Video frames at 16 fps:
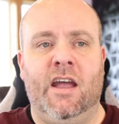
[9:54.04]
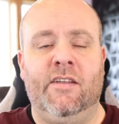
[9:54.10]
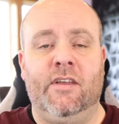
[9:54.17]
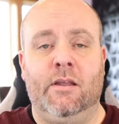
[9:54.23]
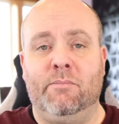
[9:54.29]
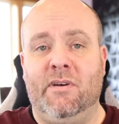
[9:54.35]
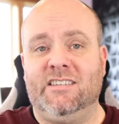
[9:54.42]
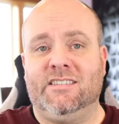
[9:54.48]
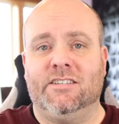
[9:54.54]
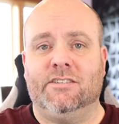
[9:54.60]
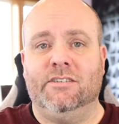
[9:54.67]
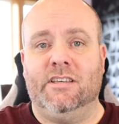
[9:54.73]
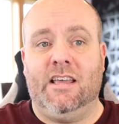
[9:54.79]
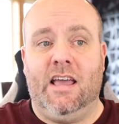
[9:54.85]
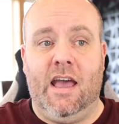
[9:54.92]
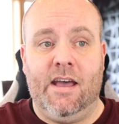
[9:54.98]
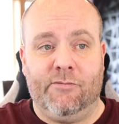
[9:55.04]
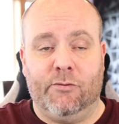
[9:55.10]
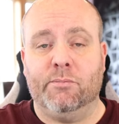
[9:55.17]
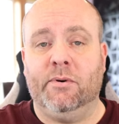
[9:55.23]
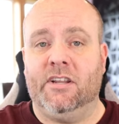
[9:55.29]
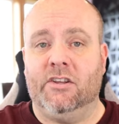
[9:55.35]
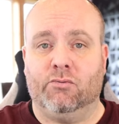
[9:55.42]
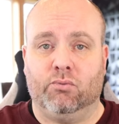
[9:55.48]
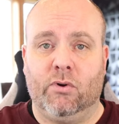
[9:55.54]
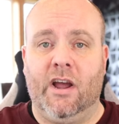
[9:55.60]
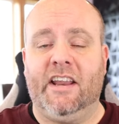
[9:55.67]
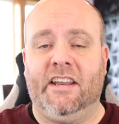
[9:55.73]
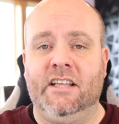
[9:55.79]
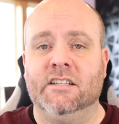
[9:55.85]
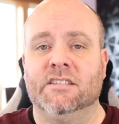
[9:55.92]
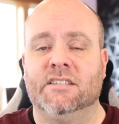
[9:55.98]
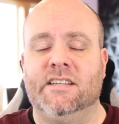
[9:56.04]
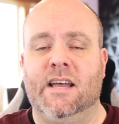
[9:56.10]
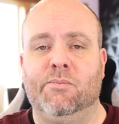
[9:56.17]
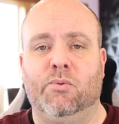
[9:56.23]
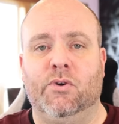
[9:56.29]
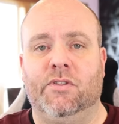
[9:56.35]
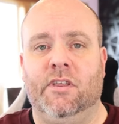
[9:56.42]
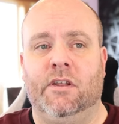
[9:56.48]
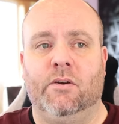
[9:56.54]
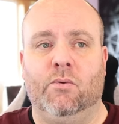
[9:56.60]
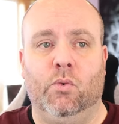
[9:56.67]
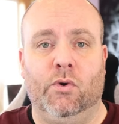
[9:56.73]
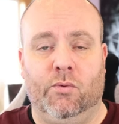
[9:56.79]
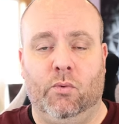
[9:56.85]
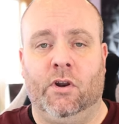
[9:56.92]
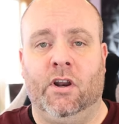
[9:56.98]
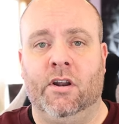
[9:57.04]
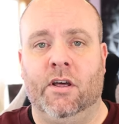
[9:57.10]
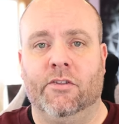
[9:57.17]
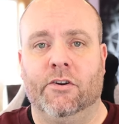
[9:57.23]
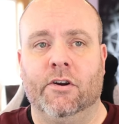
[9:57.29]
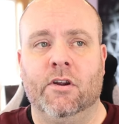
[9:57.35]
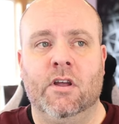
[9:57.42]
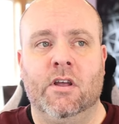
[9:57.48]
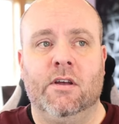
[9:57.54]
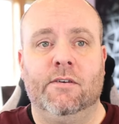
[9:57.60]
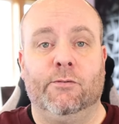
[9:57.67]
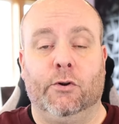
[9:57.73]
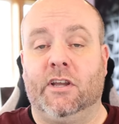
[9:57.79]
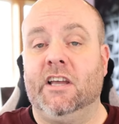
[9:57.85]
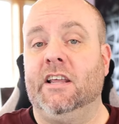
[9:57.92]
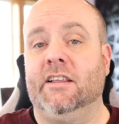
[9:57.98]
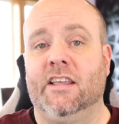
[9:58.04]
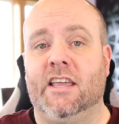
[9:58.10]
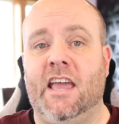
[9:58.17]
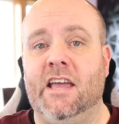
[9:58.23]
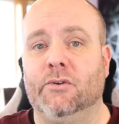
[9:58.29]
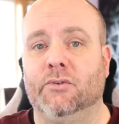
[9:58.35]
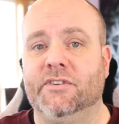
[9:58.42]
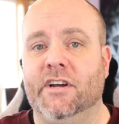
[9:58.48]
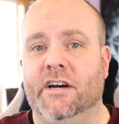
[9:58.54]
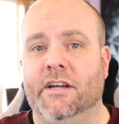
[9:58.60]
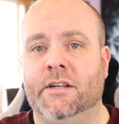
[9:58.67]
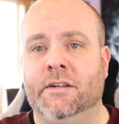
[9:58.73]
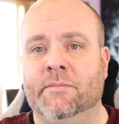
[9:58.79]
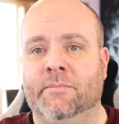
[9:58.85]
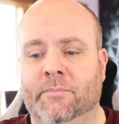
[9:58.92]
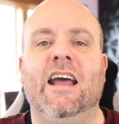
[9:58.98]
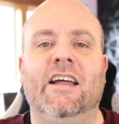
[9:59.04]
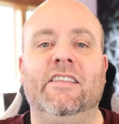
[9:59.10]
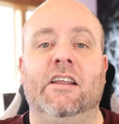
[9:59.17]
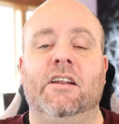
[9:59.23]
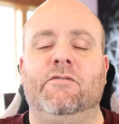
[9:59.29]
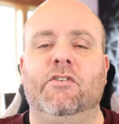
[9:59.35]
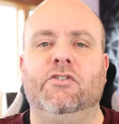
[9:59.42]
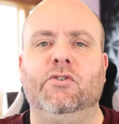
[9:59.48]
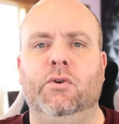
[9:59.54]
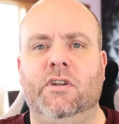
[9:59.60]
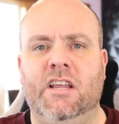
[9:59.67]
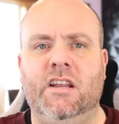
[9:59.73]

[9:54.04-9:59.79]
And then basically everybody's right in step with, uh, with one another for getting the candle done. And then if you're doing